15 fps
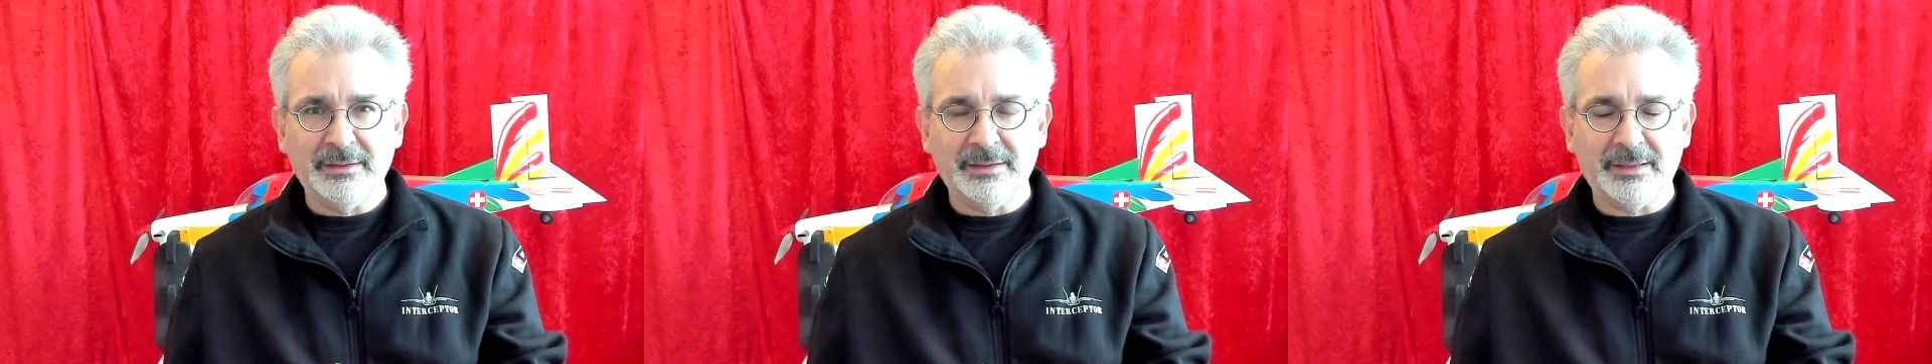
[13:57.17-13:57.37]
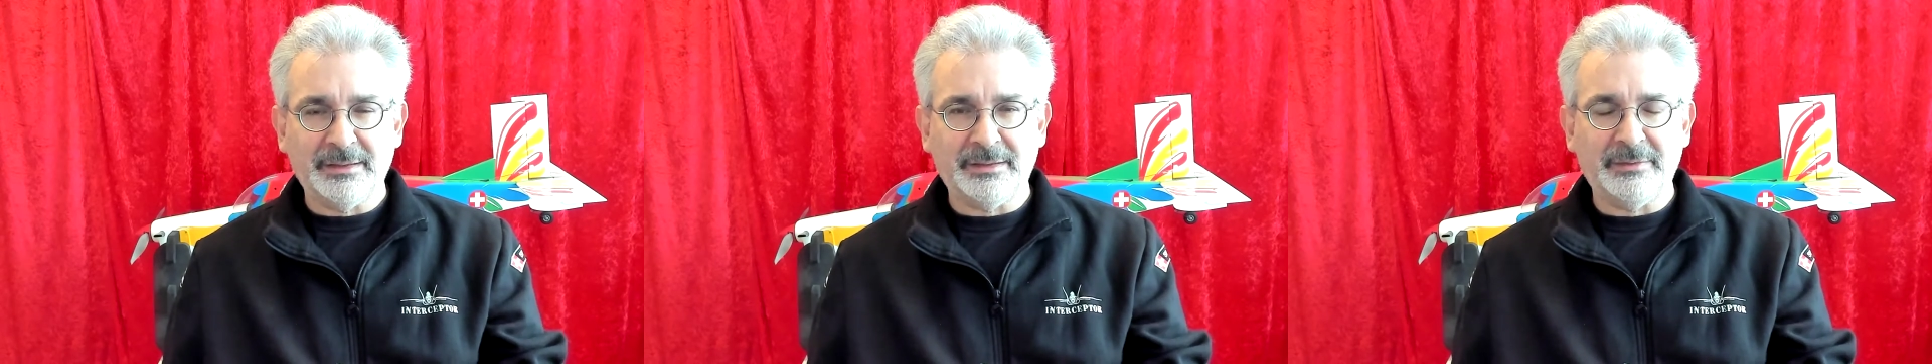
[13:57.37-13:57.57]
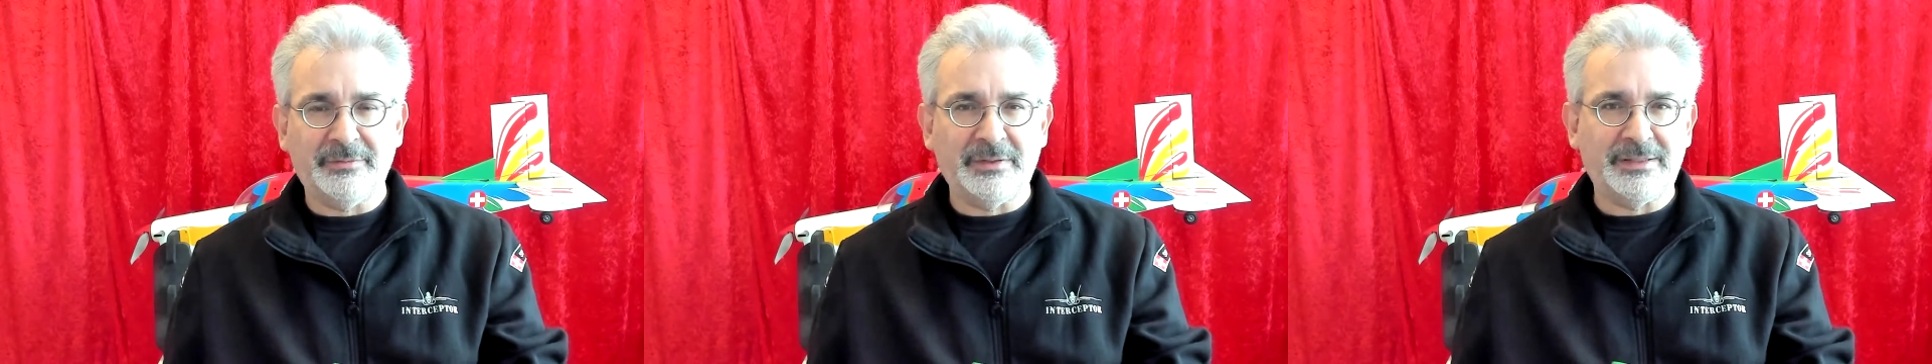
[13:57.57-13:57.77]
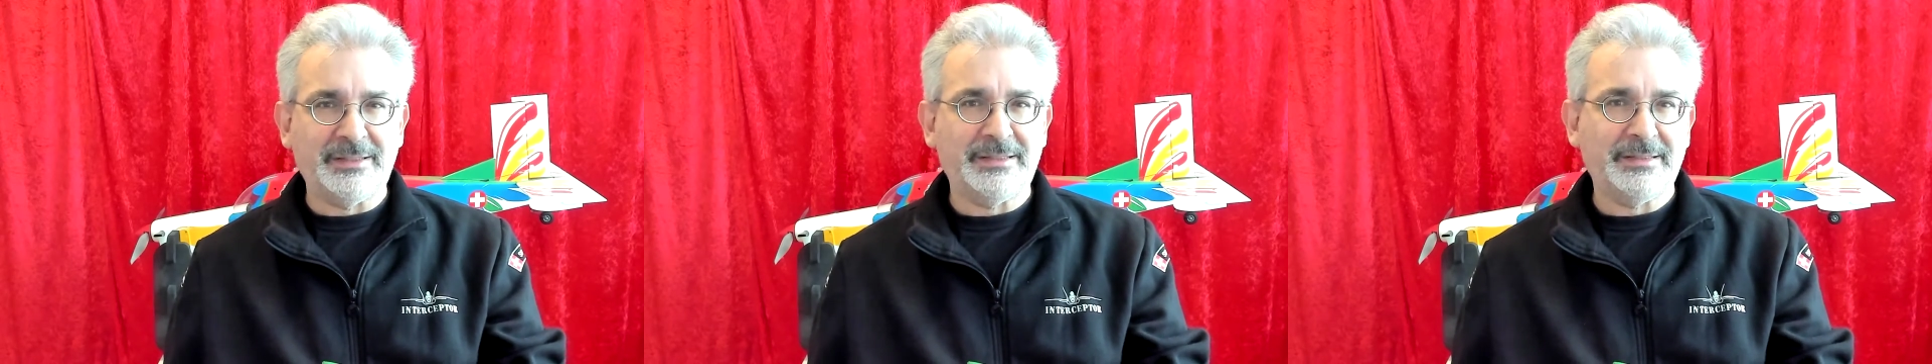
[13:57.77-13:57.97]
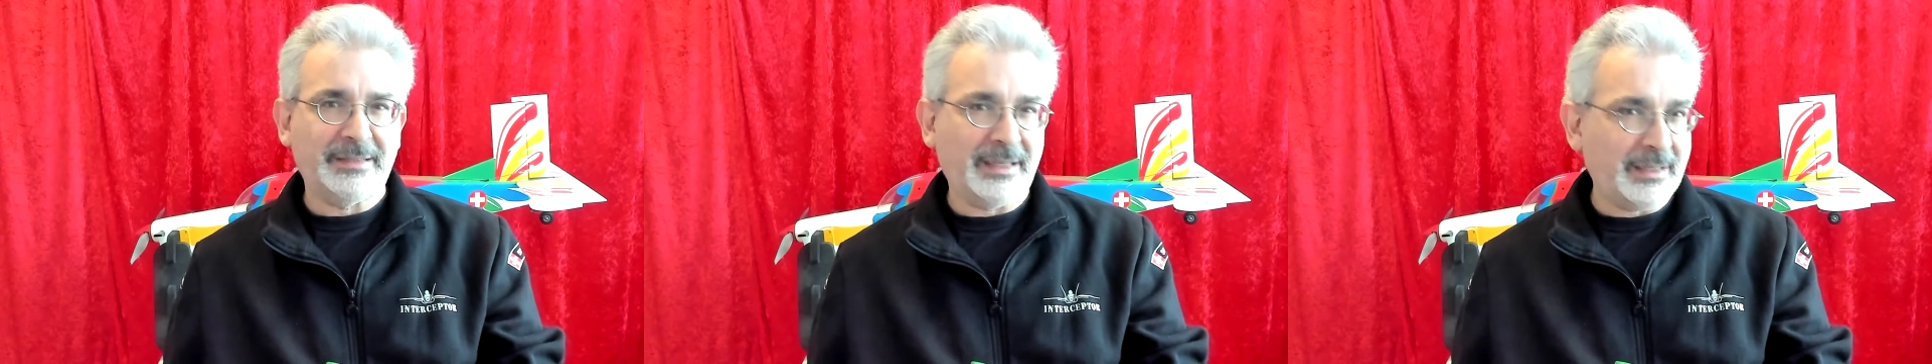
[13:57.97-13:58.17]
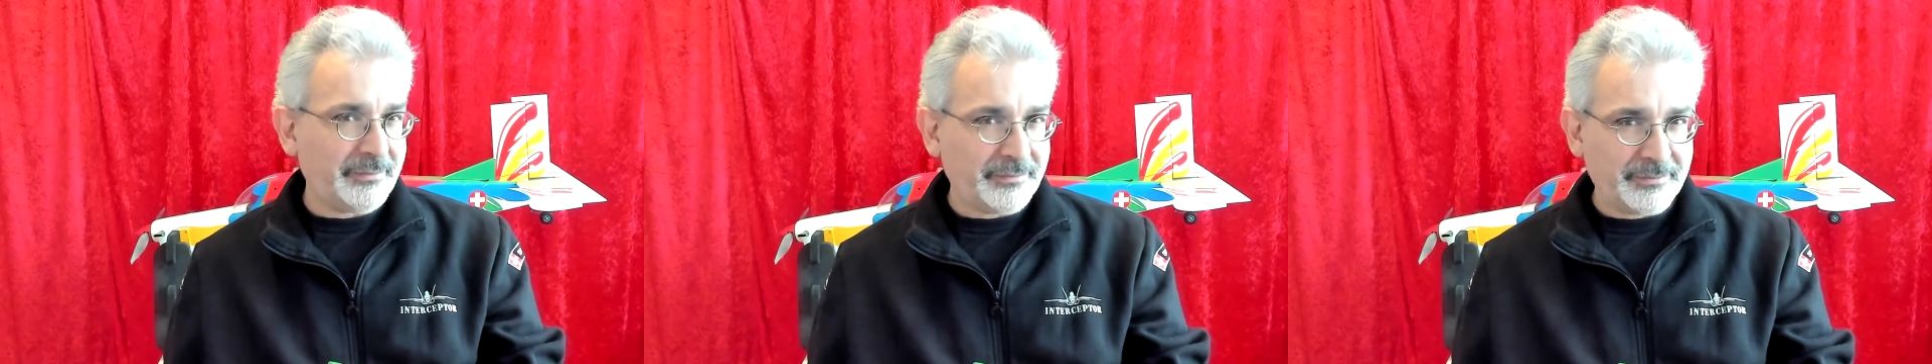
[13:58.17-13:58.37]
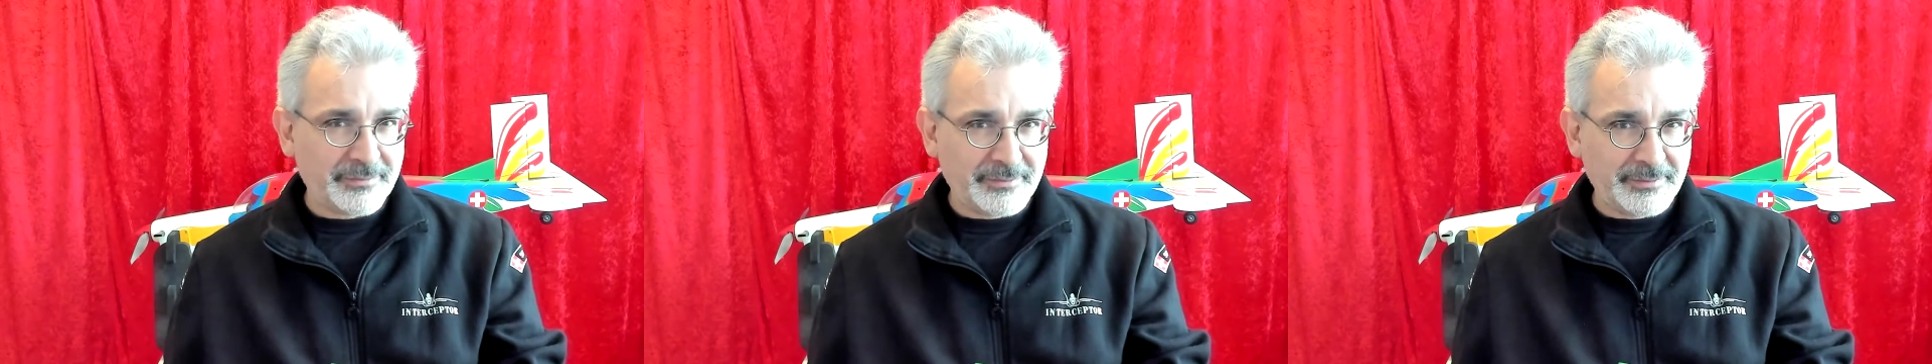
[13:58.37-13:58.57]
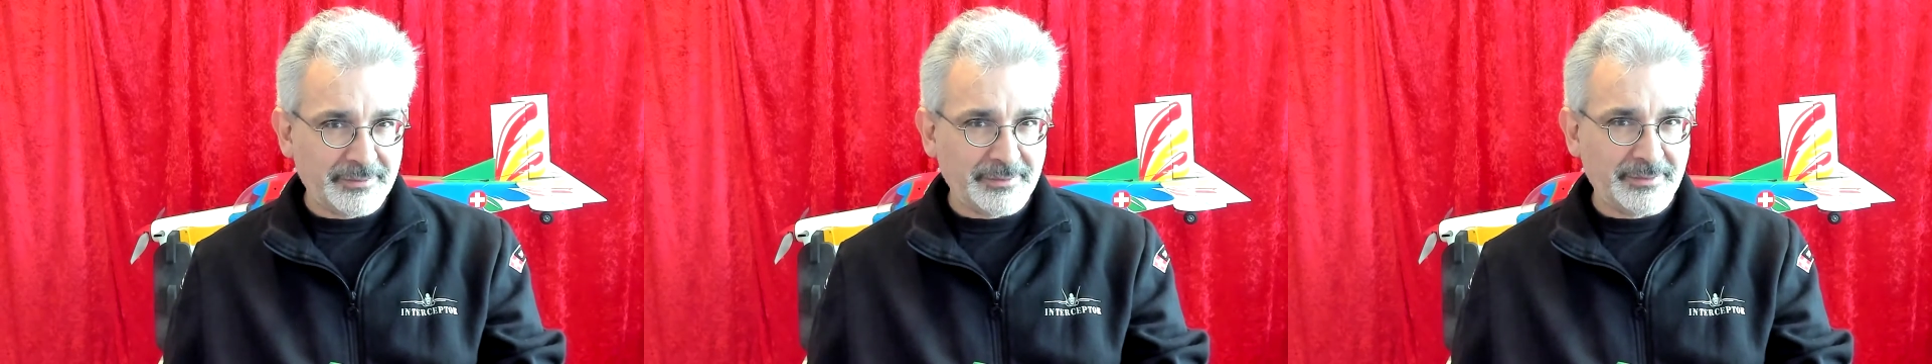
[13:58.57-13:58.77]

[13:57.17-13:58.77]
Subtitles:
and if it's safe,